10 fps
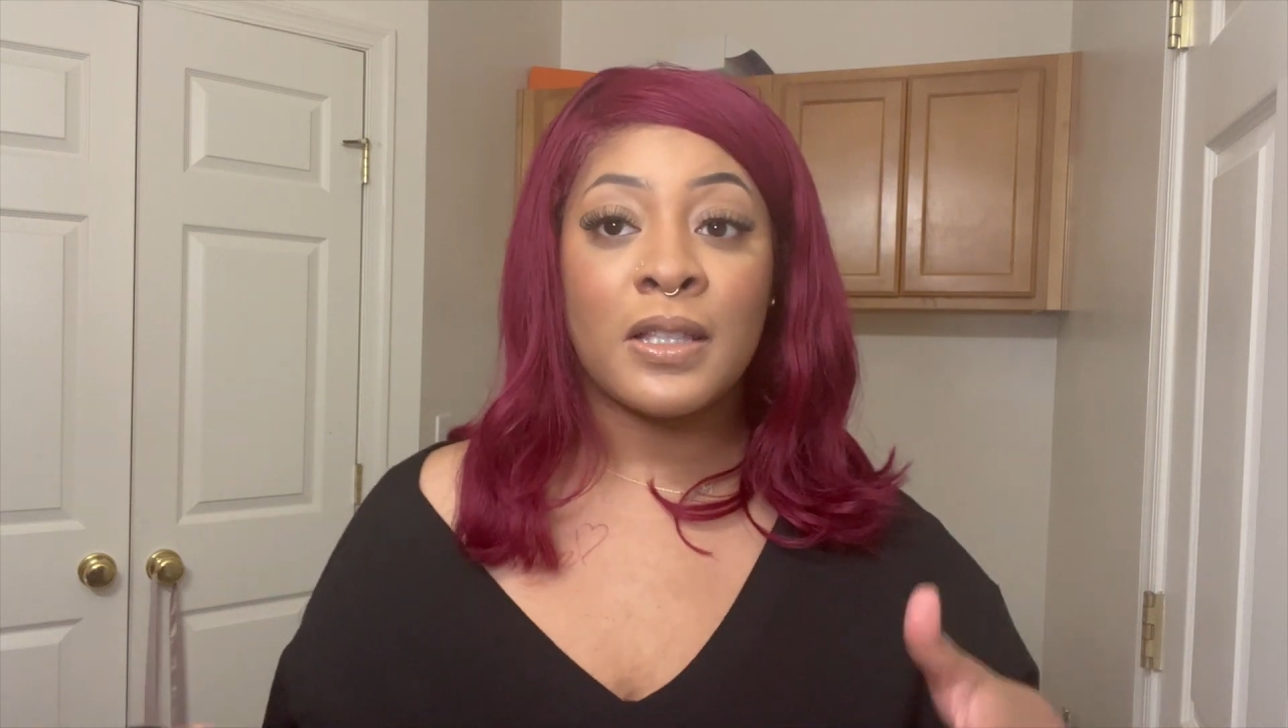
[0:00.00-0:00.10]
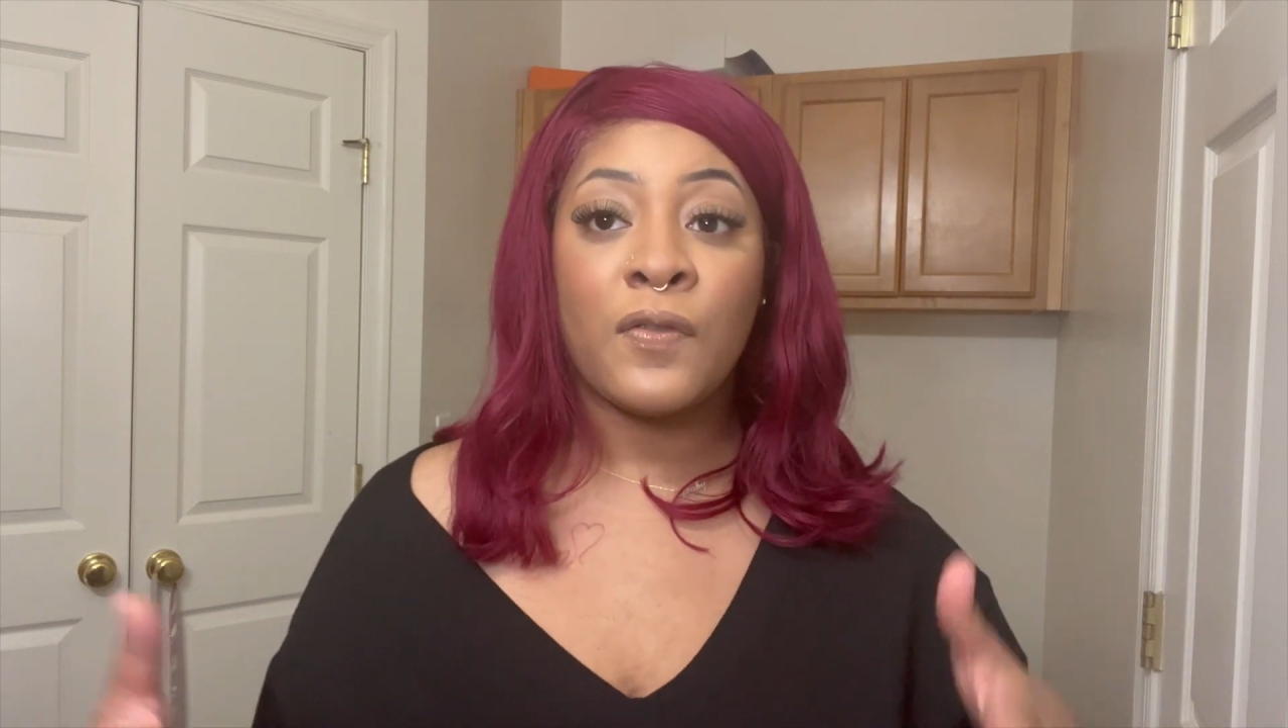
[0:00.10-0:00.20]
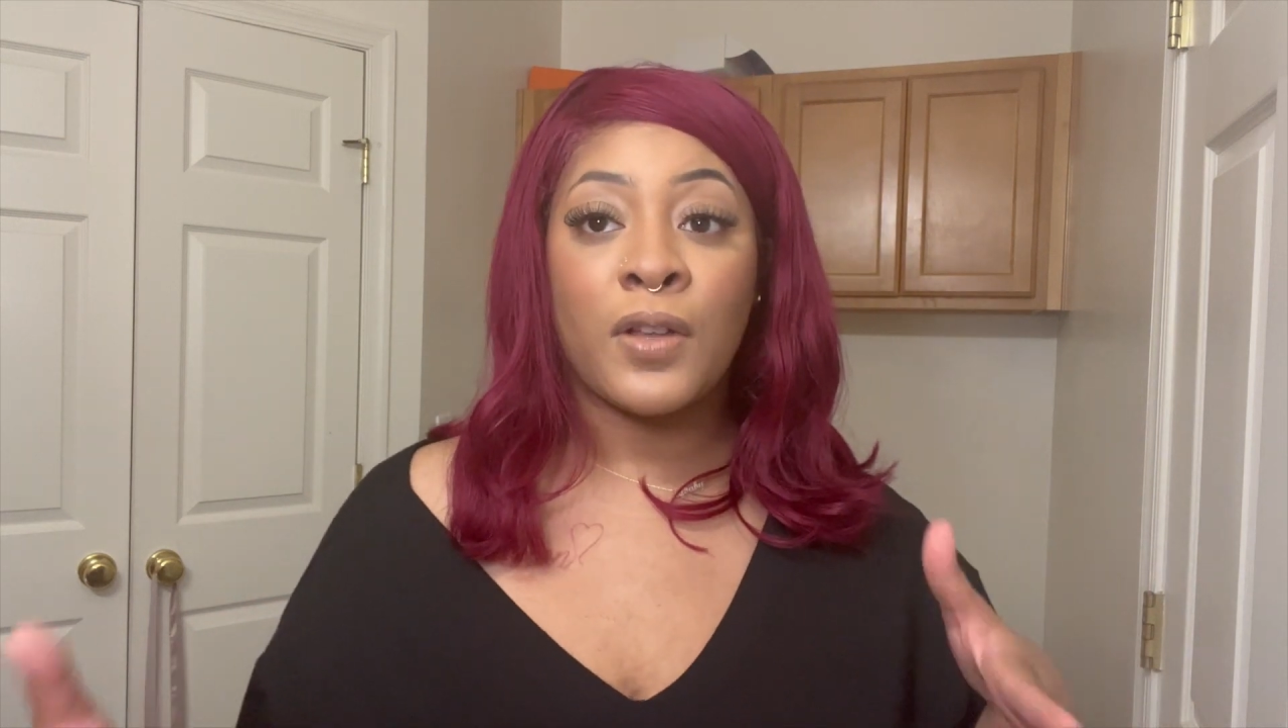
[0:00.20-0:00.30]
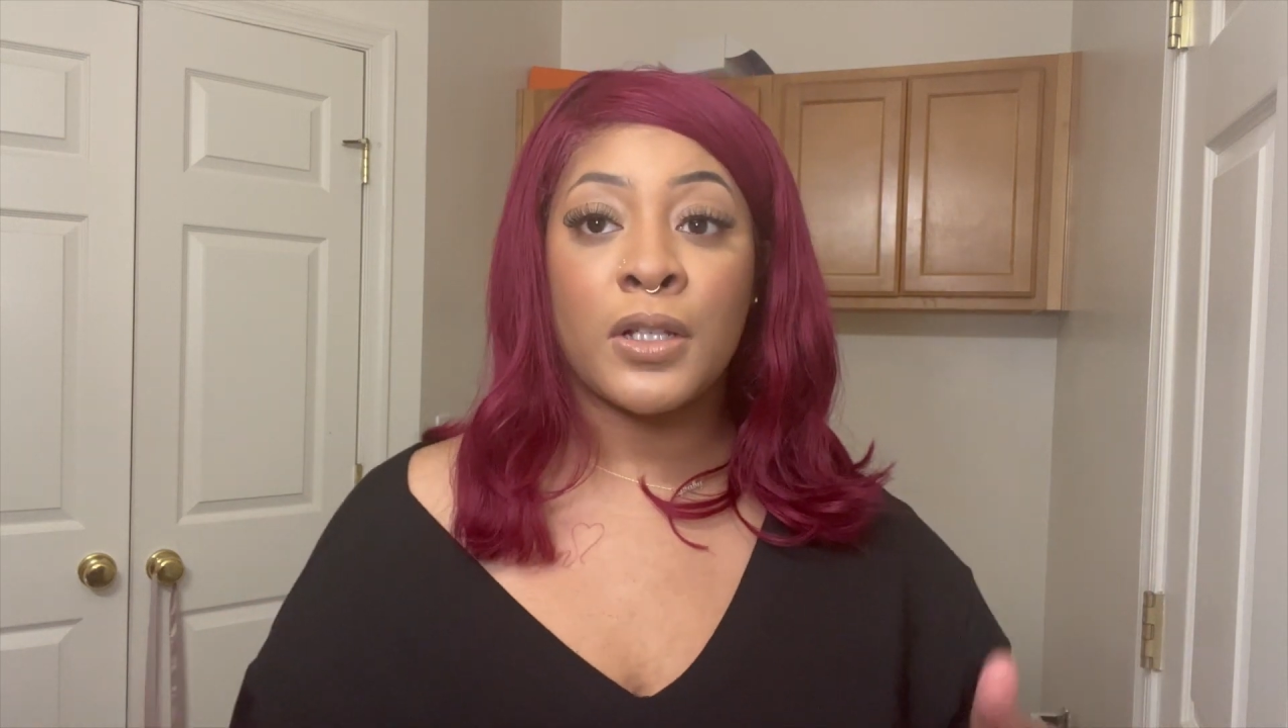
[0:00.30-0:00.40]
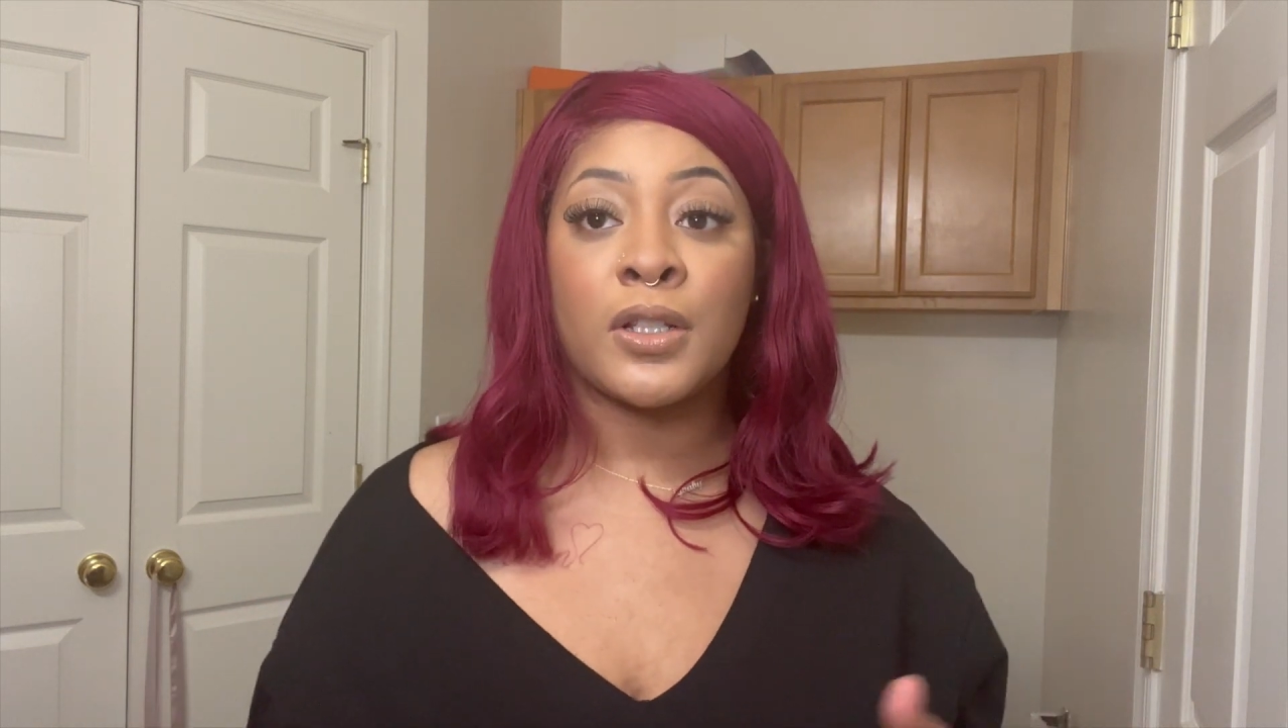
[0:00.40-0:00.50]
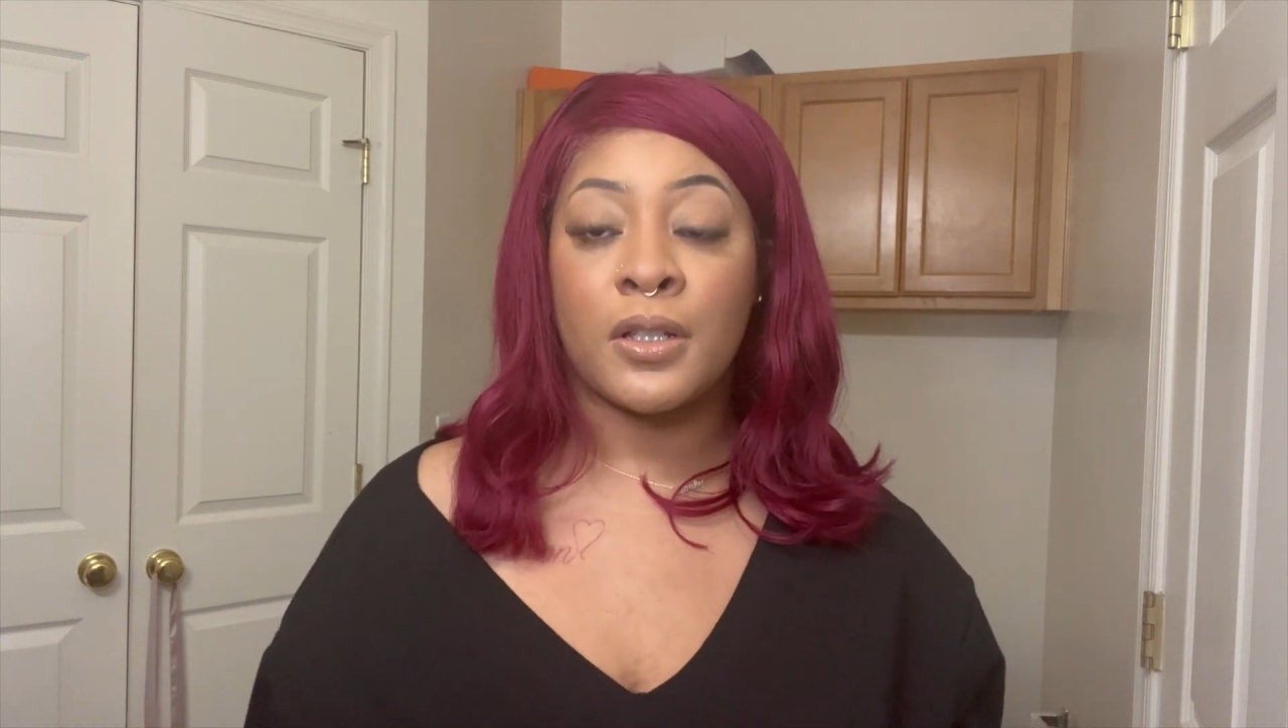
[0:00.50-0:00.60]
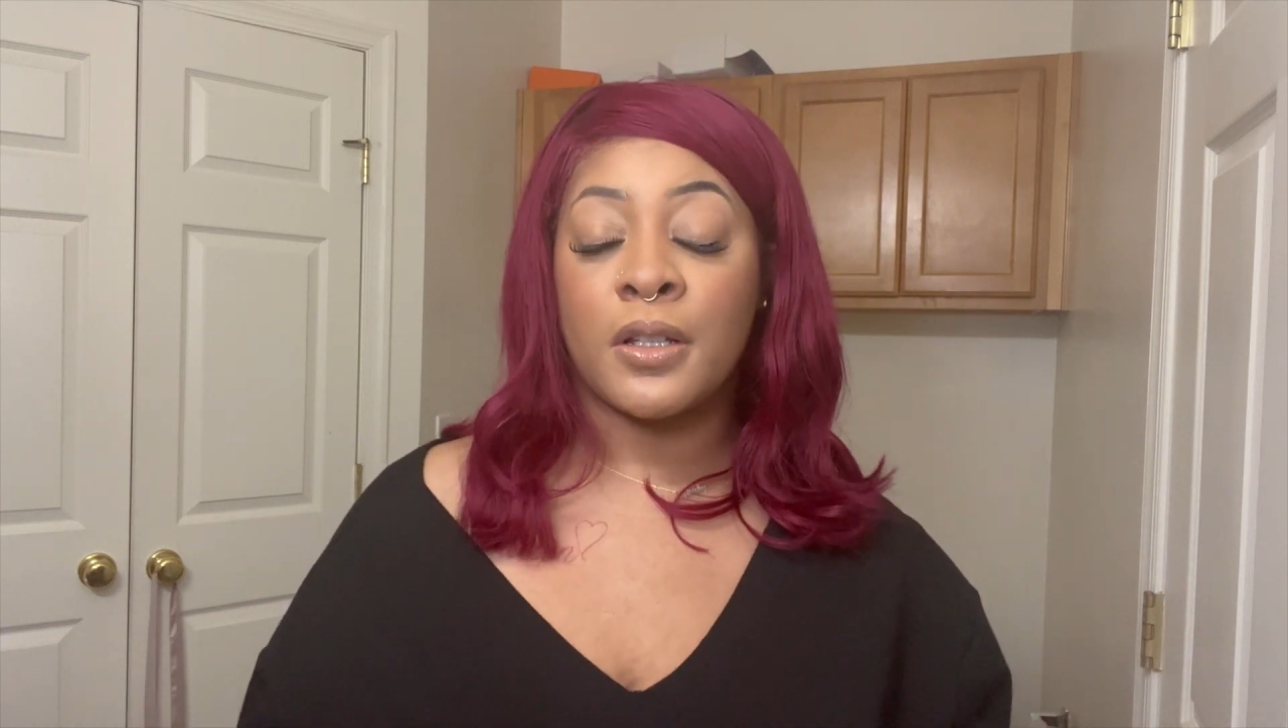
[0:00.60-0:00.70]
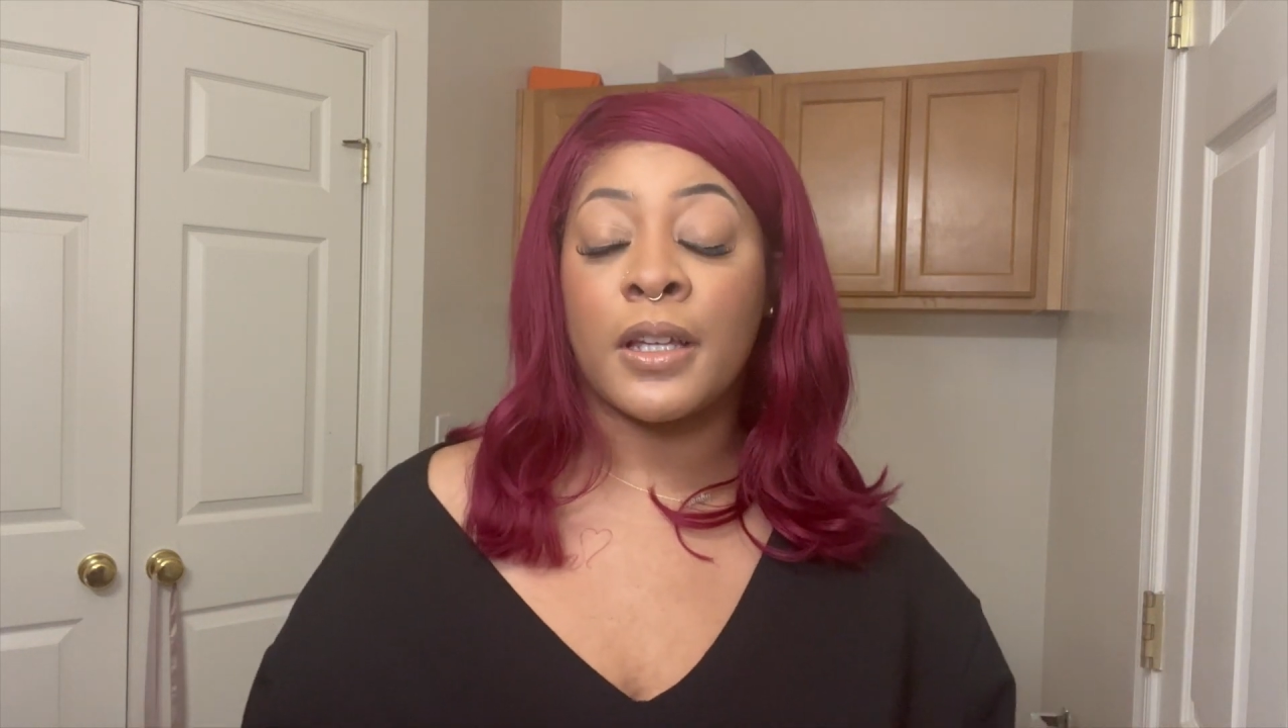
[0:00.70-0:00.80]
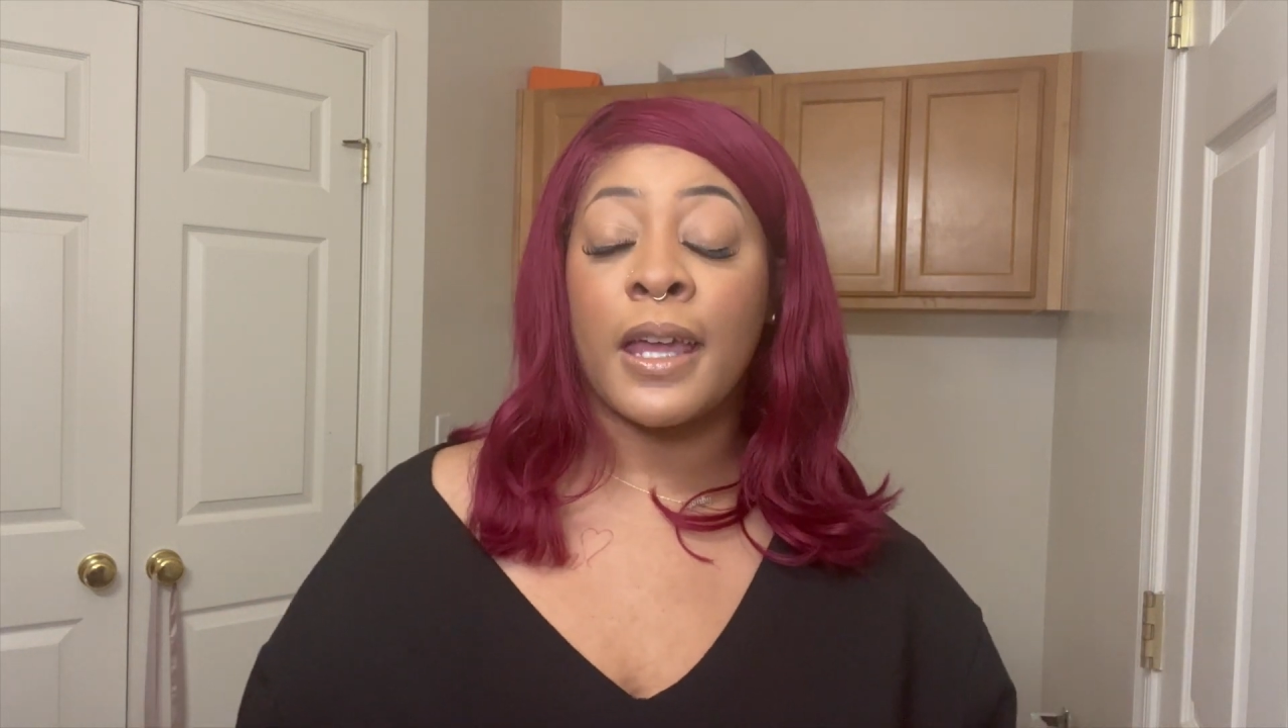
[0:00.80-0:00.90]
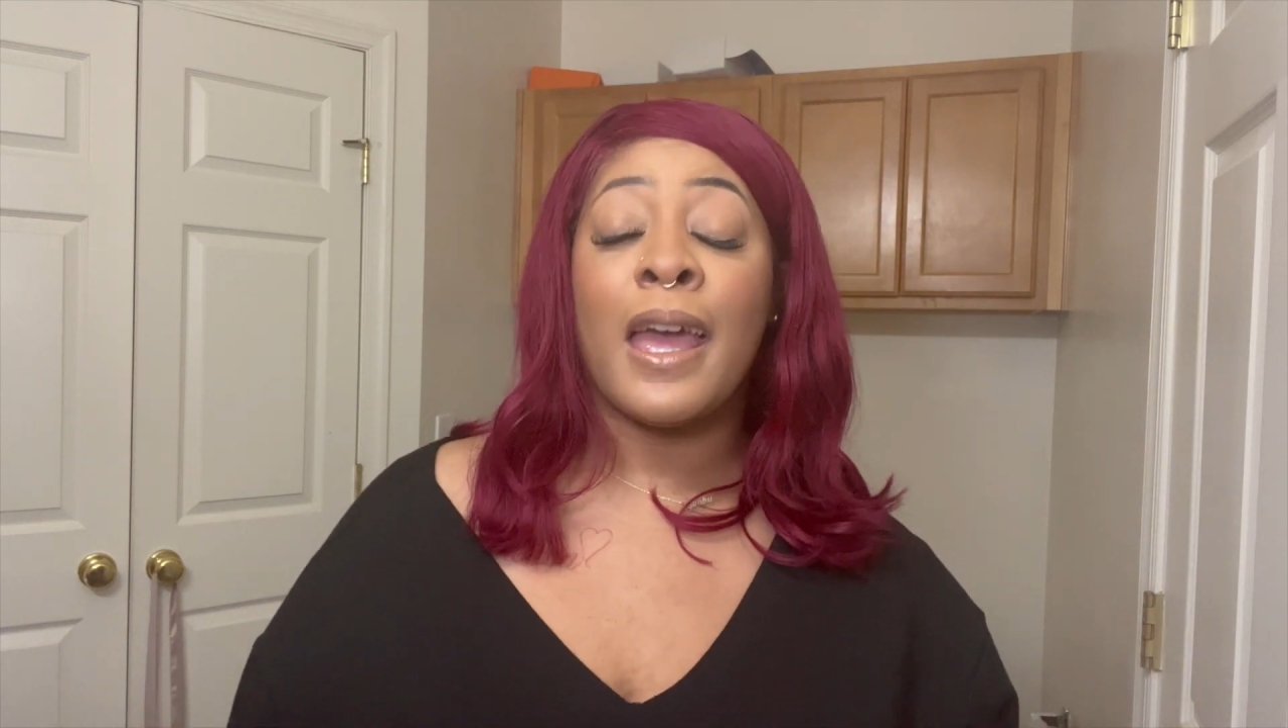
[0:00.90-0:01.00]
finished look.